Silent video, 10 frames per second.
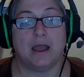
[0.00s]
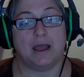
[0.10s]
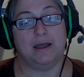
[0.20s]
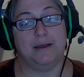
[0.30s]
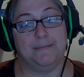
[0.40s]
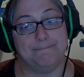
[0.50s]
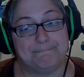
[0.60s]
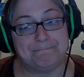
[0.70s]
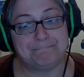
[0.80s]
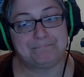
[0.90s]

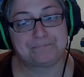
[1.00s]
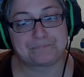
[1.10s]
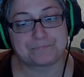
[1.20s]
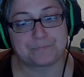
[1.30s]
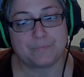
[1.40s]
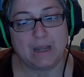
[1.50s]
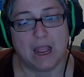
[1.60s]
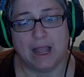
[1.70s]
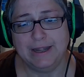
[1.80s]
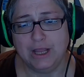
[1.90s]

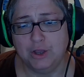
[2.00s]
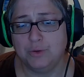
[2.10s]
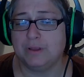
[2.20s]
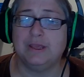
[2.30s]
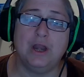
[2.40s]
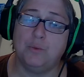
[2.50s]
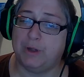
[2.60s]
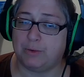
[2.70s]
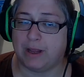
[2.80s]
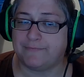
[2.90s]
I know, we
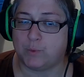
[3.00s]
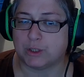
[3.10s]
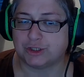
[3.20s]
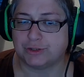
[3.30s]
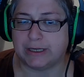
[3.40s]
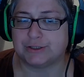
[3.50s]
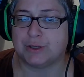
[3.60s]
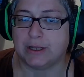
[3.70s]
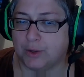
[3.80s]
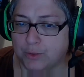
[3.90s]
don't have a washer dryer, so
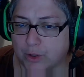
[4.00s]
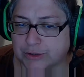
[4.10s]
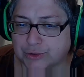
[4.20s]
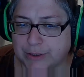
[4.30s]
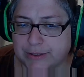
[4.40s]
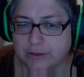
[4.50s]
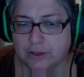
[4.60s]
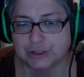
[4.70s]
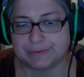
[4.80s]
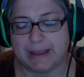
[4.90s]
I go across the street to the
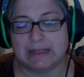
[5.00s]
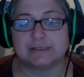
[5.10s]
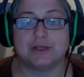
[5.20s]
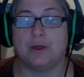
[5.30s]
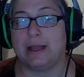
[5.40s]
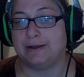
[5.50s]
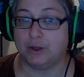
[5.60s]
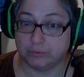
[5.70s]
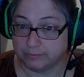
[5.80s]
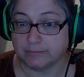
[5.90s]
laundromat, so I
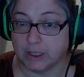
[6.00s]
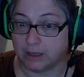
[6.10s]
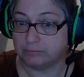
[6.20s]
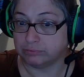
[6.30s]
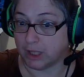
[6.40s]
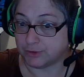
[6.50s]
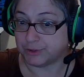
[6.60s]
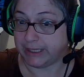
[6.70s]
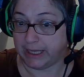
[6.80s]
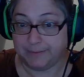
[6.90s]
know,
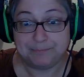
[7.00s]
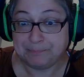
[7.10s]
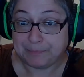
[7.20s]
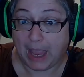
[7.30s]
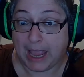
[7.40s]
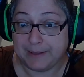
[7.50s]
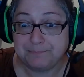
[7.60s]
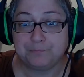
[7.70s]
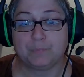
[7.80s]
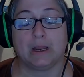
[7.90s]
laundry day. Hey.
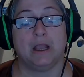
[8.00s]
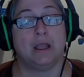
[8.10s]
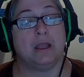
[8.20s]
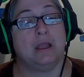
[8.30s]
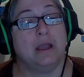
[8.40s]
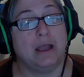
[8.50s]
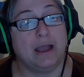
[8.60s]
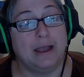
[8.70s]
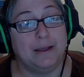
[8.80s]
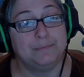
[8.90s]

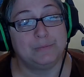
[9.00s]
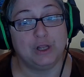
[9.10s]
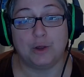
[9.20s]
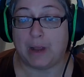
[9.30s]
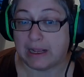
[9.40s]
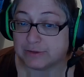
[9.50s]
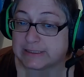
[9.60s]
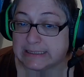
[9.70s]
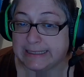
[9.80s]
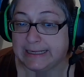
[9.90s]
House
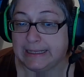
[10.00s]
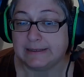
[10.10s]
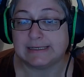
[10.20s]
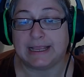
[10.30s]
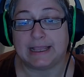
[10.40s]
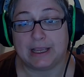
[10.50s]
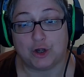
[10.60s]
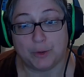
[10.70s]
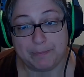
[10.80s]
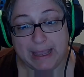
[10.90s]
cleaning, taking
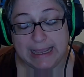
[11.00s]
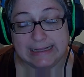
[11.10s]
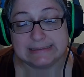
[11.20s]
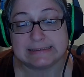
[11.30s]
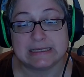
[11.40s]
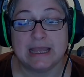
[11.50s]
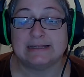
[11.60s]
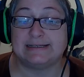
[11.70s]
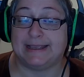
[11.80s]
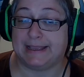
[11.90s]
care of pets,
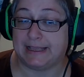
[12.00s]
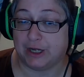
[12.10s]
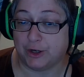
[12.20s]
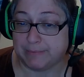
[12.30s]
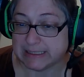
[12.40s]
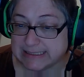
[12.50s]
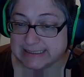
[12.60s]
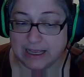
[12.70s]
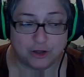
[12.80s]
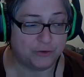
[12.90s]
taking care of
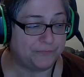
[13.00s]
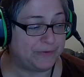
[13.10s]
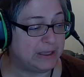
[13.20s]
myself,